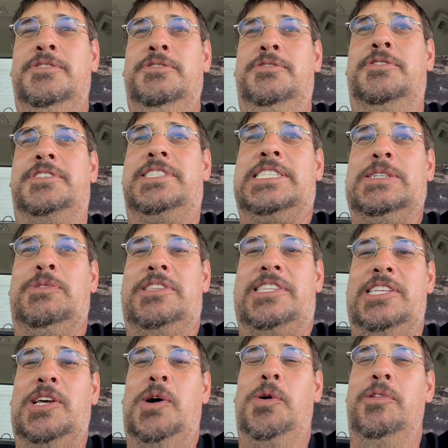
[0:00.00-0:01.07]
We'll see what
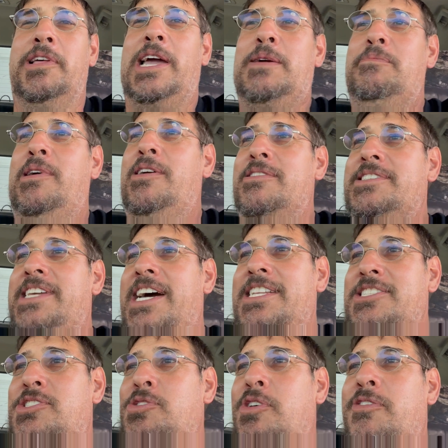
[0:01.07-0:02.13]
the old late model's got in
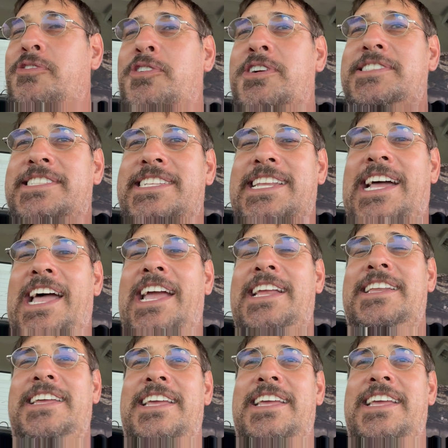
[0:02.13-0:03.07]
store for us tonight.